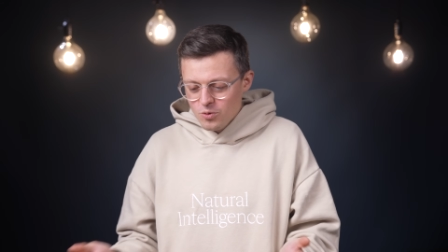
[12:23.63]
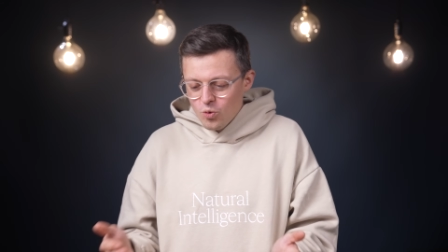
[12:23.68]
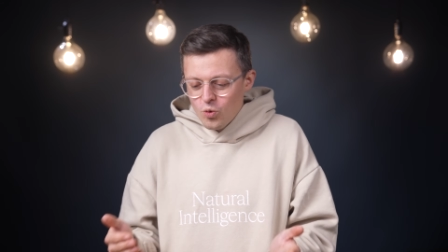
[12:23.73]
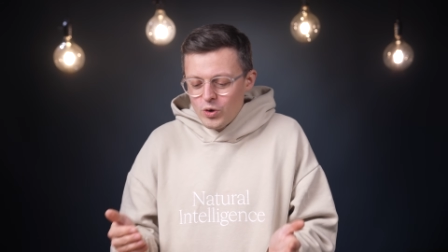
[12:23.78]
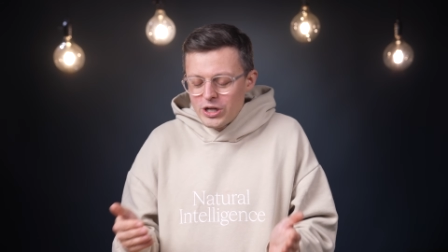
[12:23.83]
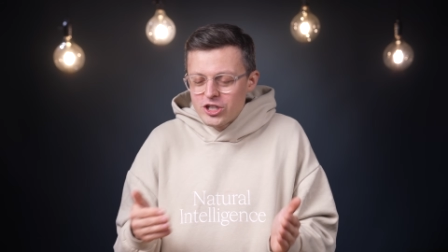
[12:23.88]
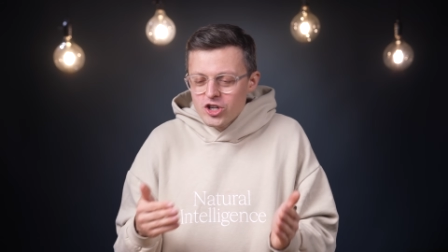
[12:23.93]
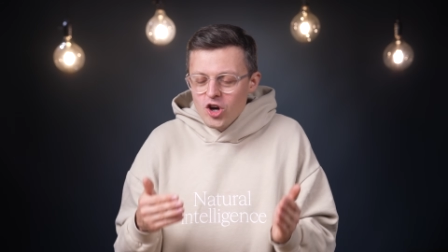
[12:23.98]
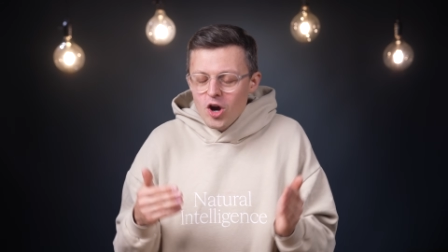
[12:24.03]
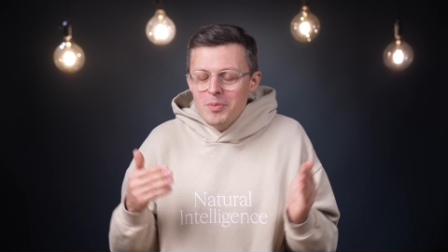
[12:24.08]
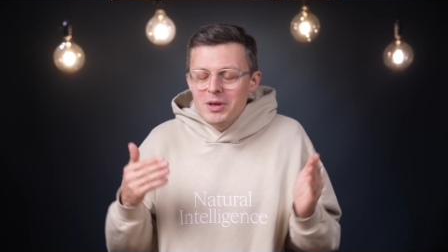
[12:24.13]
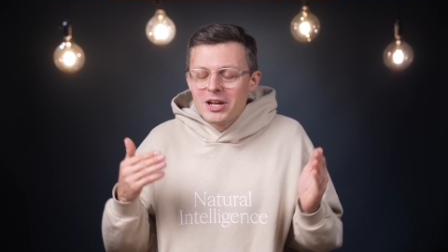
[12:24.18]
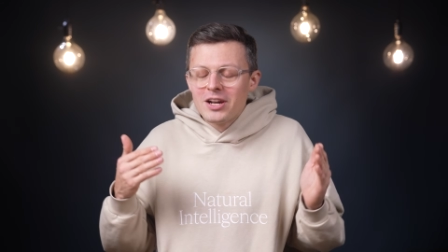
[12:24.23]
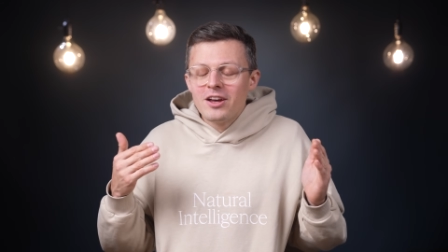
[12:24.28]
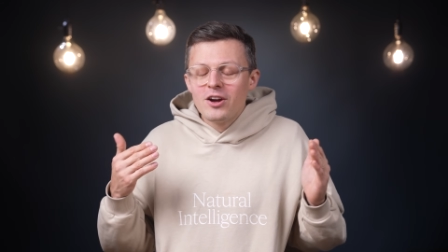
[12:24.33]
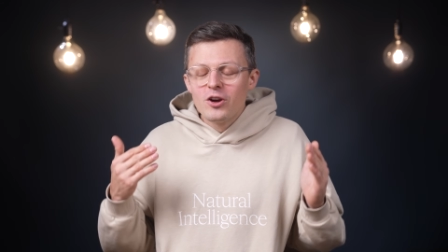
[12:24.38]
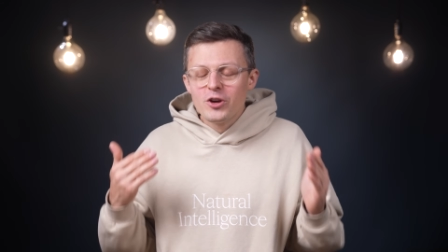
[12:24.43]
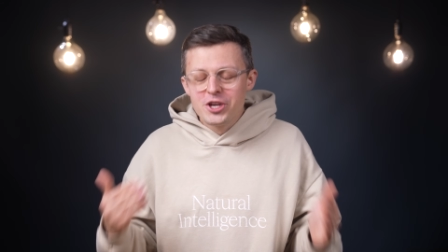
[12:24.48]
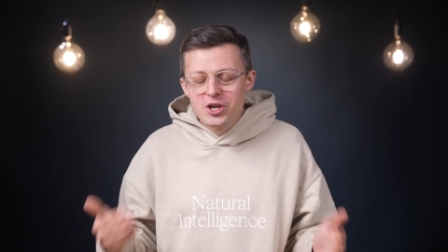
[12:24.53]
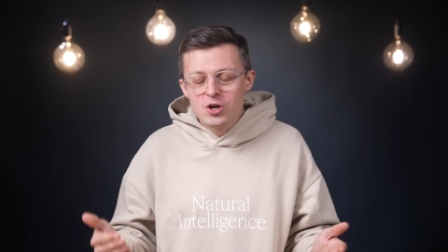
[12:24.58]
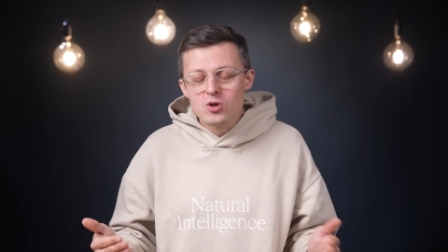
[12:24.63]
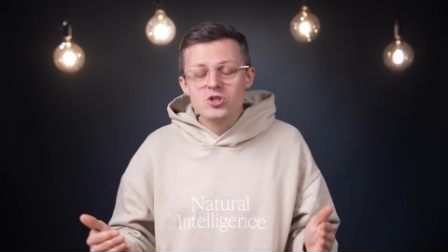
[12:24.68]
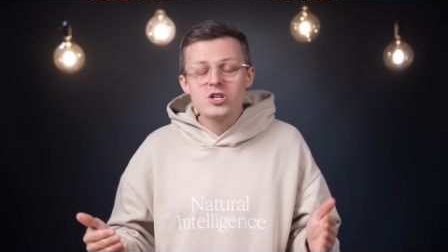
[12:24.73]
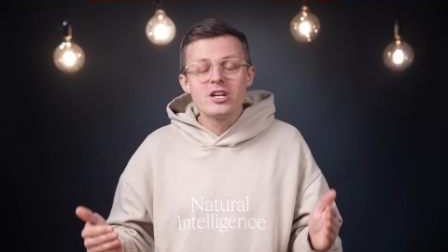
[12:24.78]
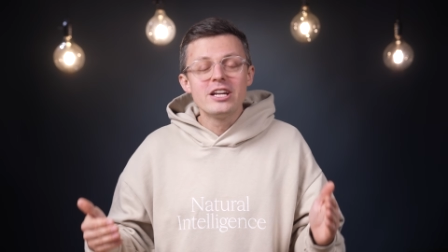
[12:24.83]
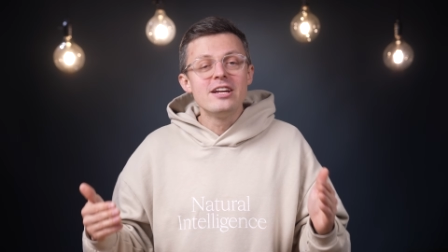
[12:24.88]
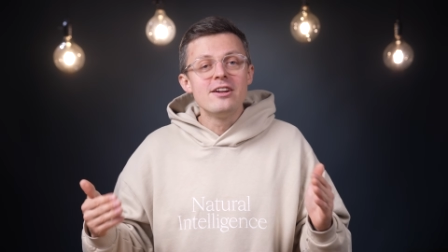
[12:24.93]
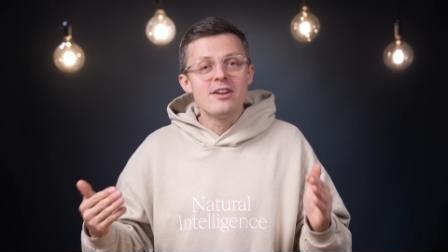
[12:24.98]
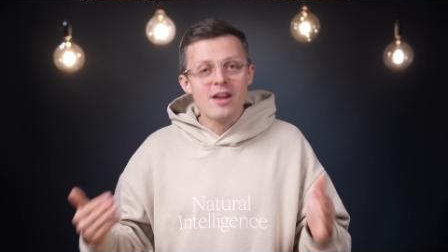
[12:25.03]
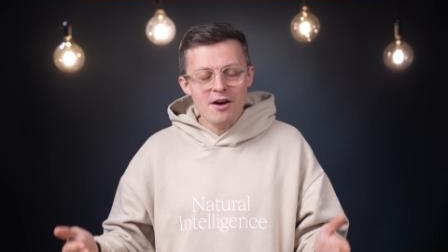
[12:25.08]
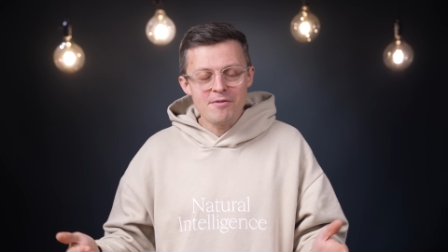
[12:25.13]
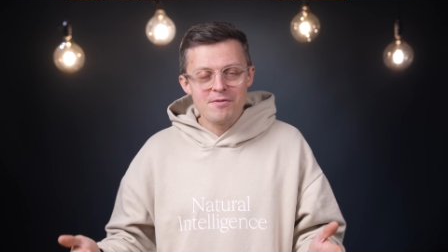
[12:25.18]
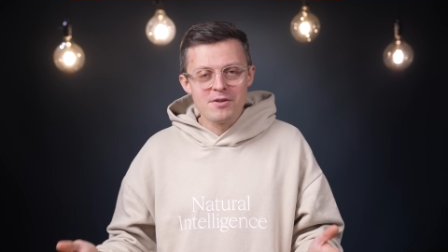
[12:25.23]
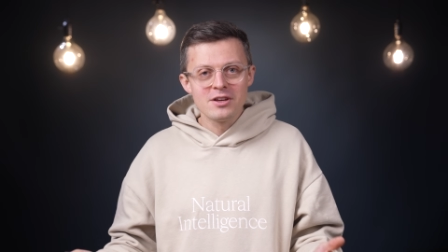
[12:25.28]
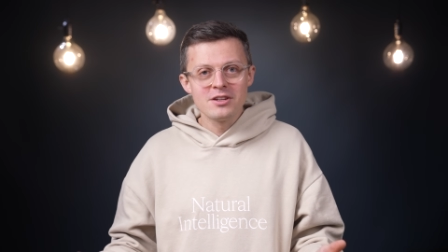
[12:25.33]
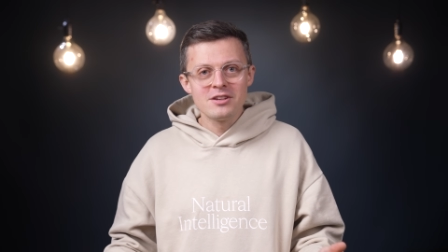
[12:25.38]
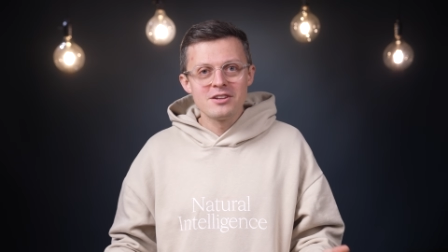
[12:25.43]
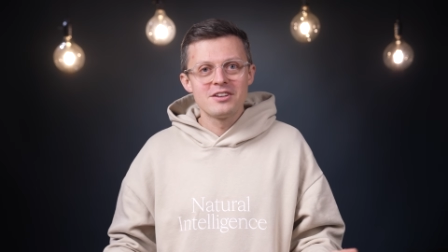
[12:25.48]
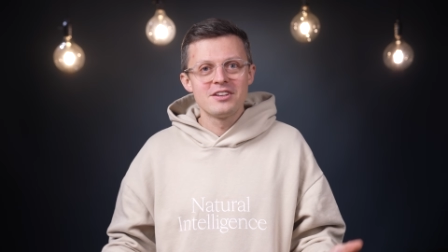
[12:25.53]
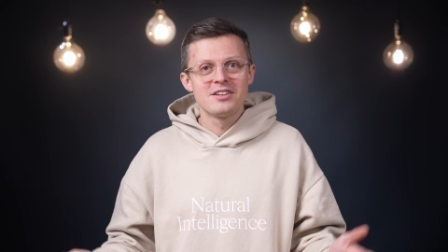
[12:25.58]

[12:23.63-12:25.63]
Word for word: We German usually love it.